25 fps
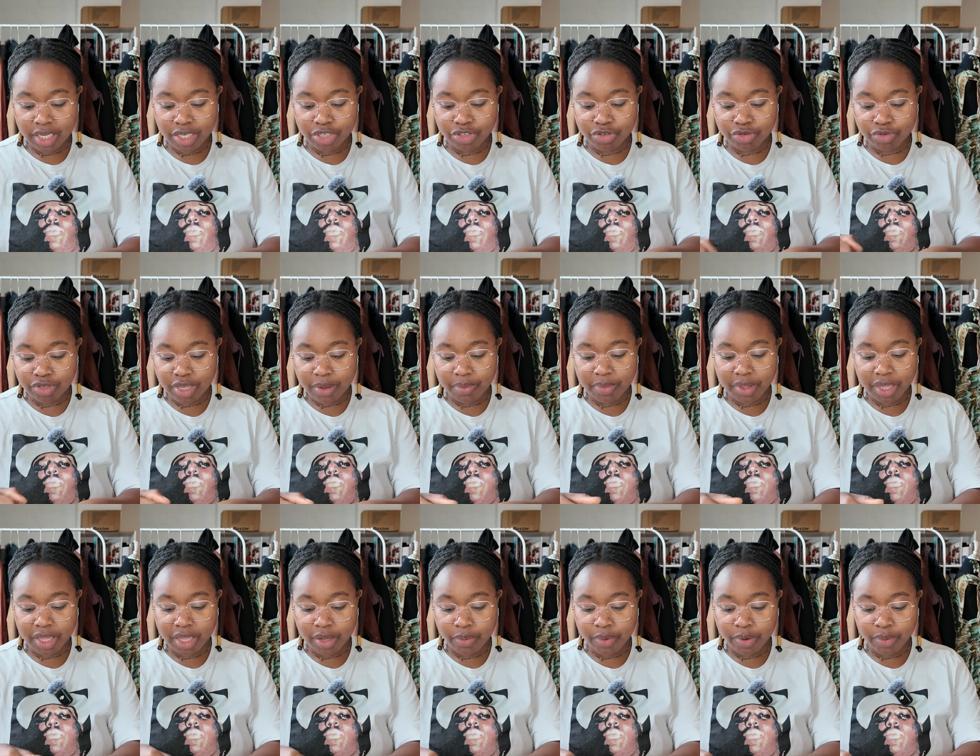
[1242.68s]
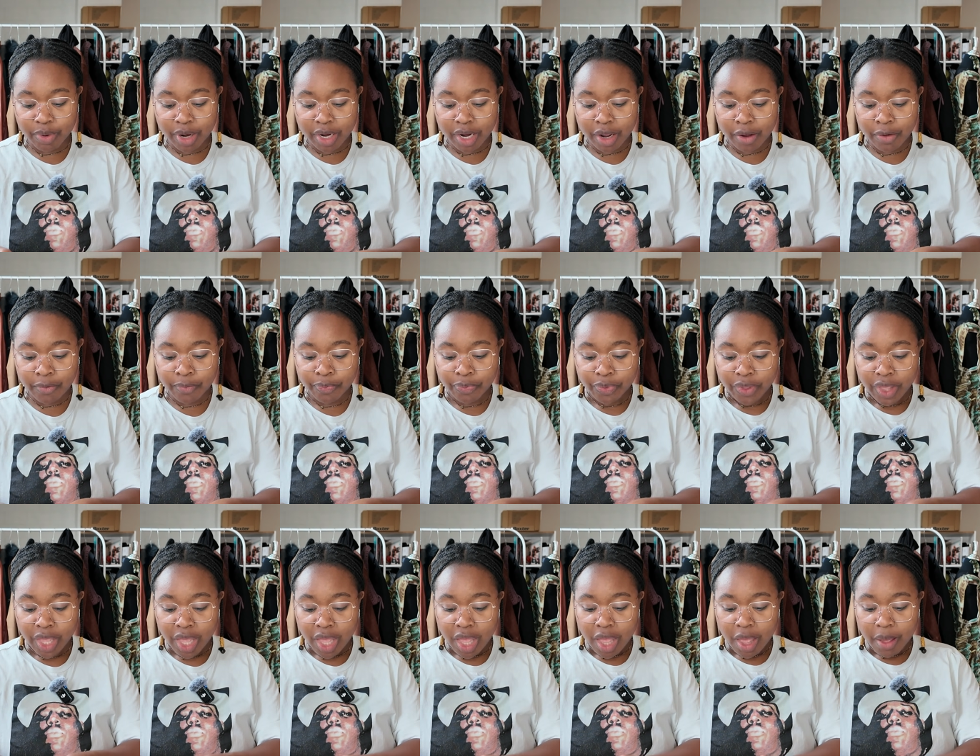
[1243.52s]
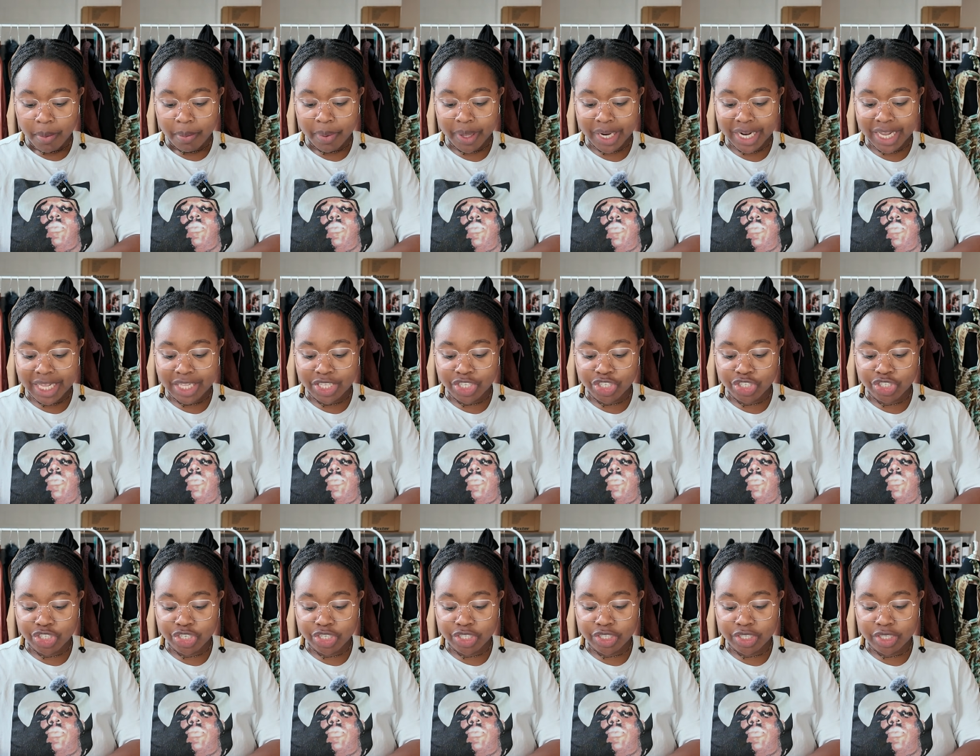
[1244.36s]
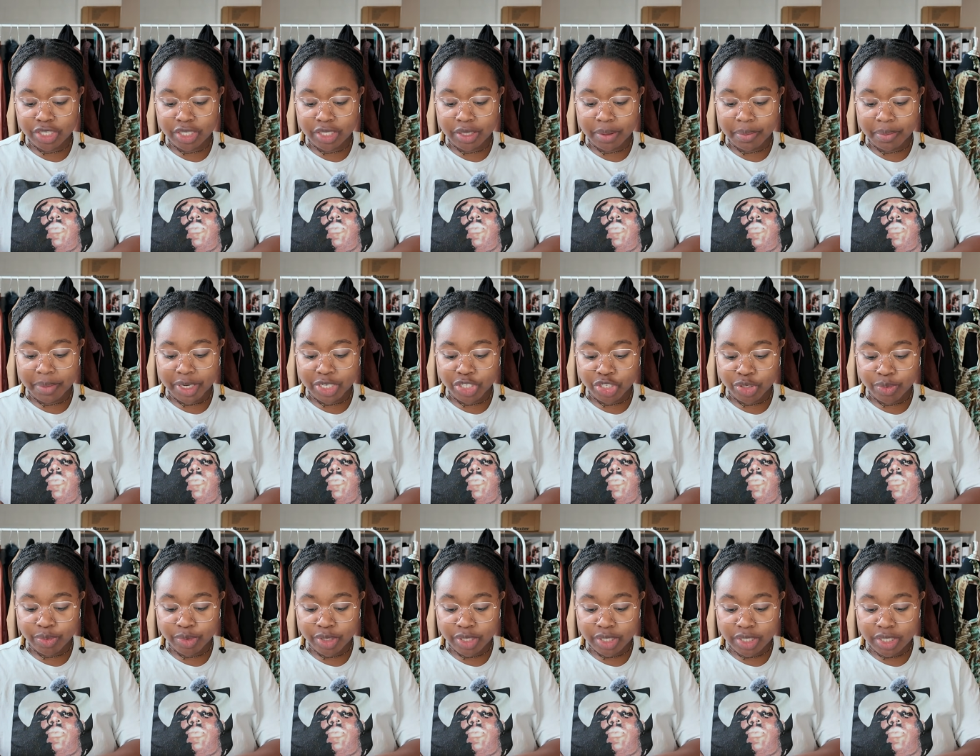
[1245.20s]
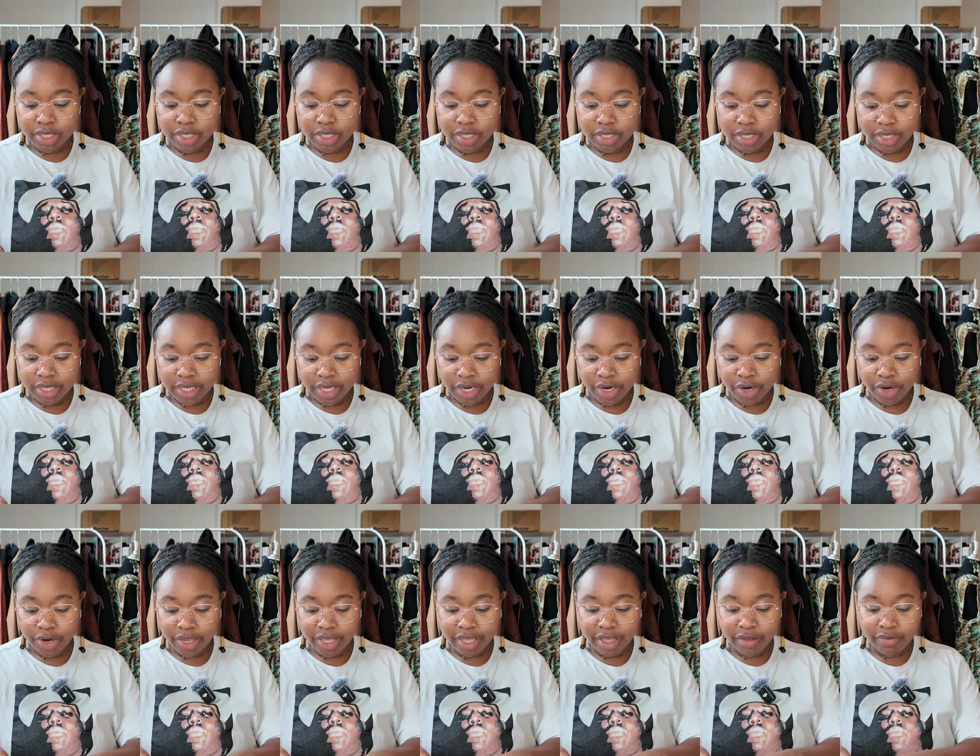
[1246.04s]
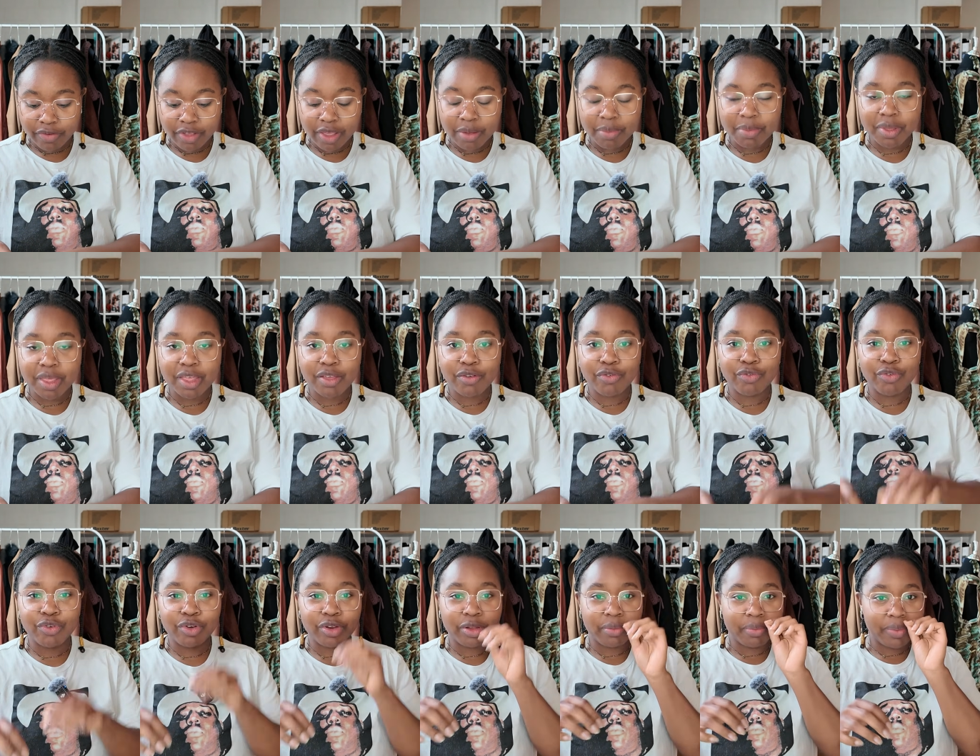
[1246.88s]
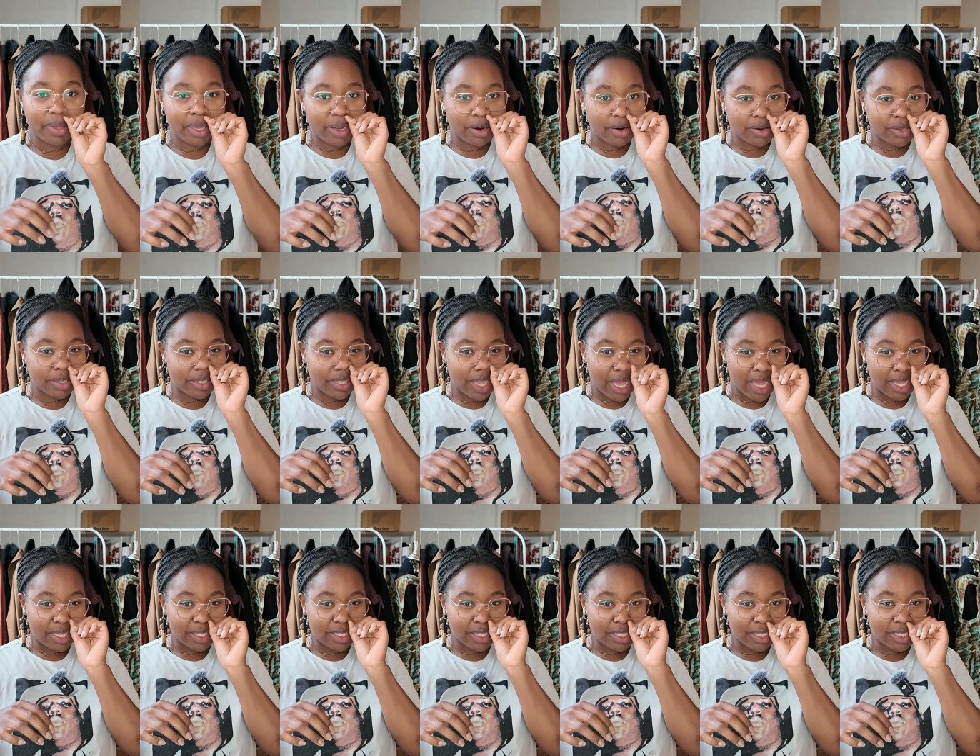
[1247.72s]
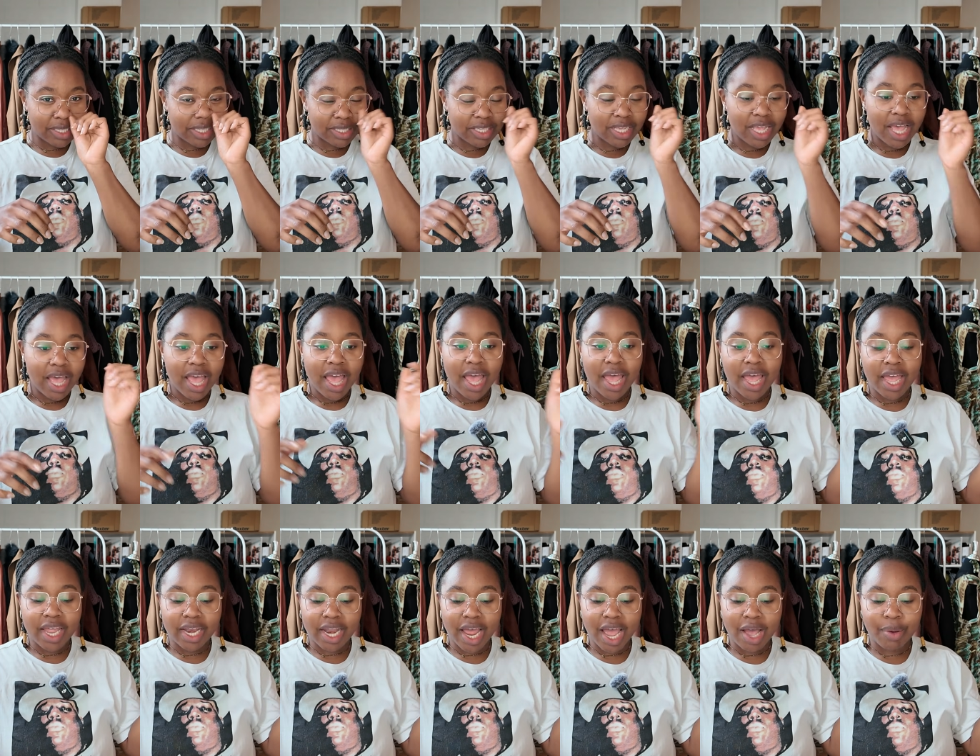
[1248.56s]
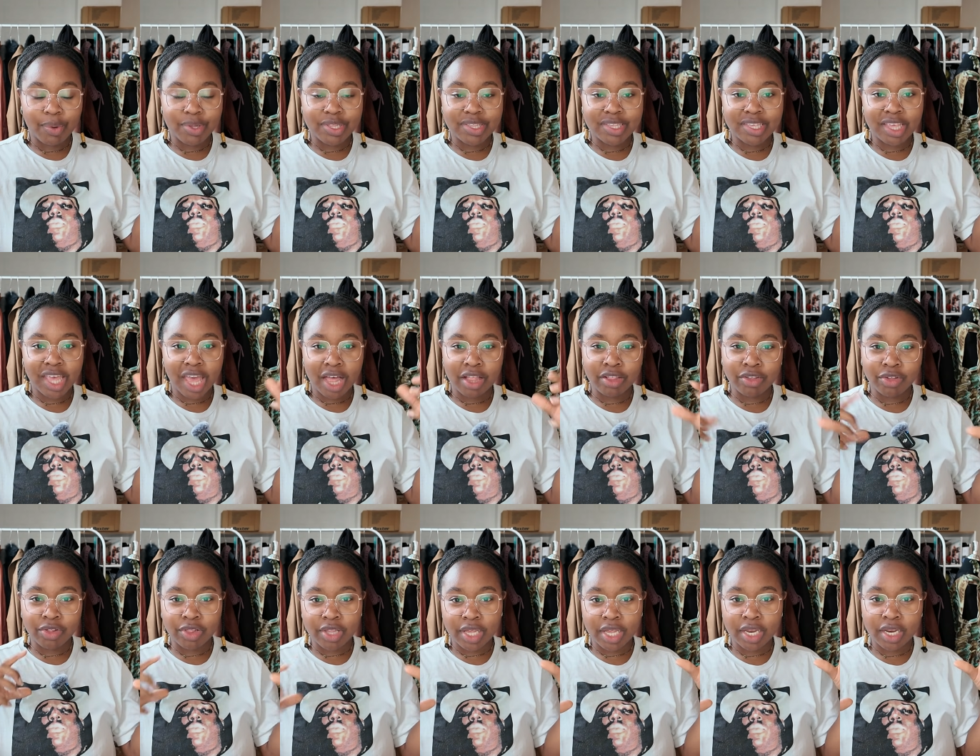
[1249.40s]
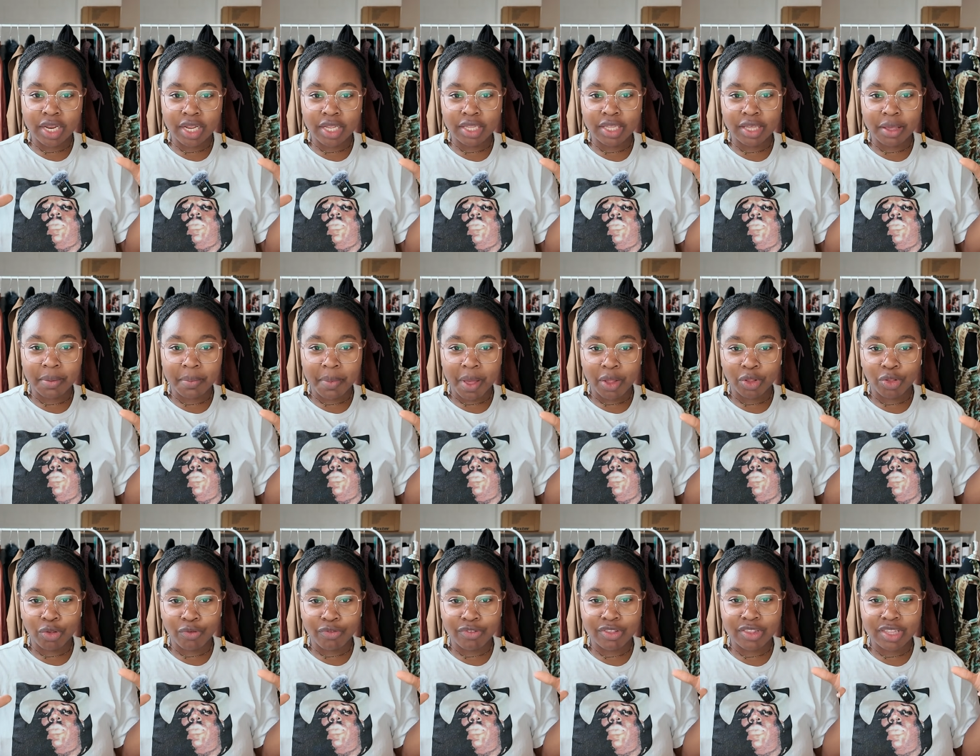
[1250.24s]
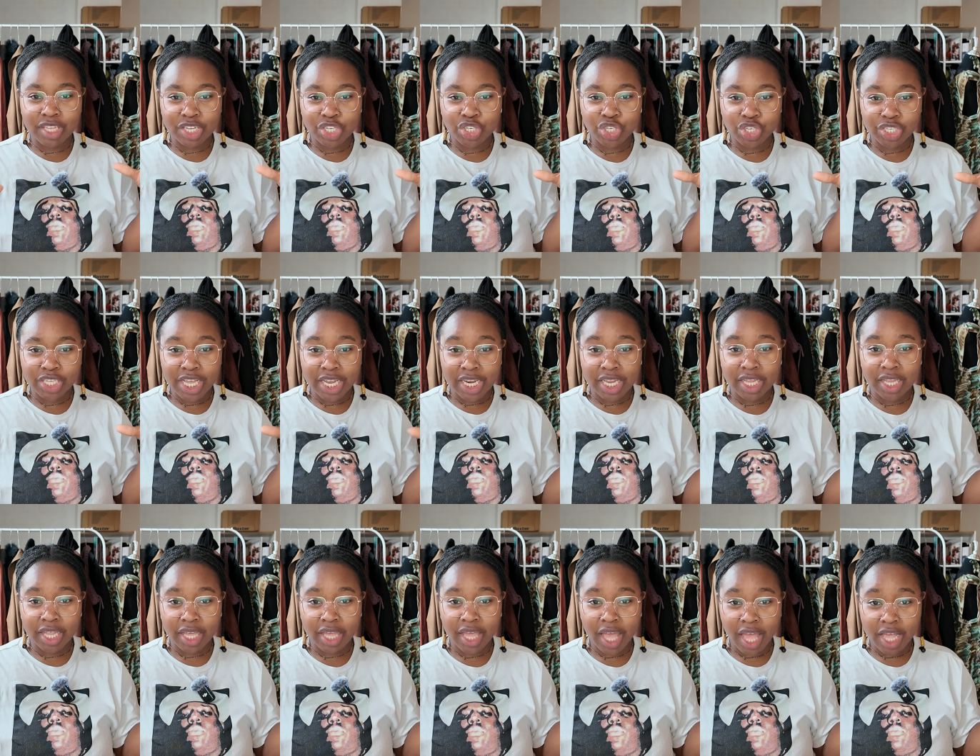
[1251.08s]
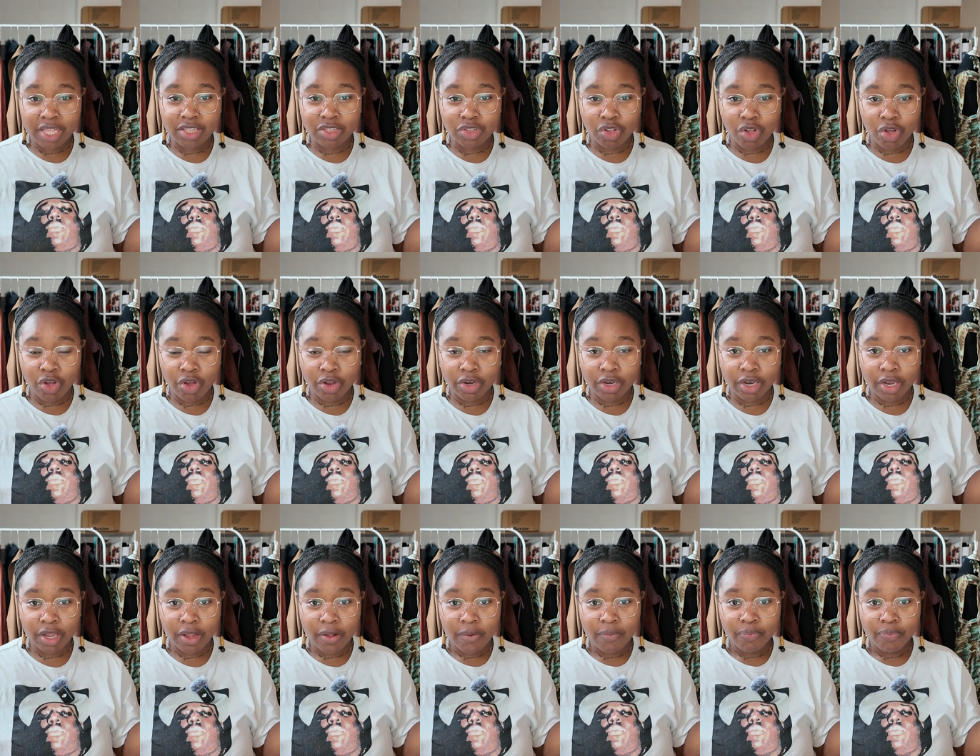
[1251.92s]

issues I'm dealing with right now. But it's just the measurements they're giving me for the bigger sizes and how it's calculating the amount of stitches I need to cast on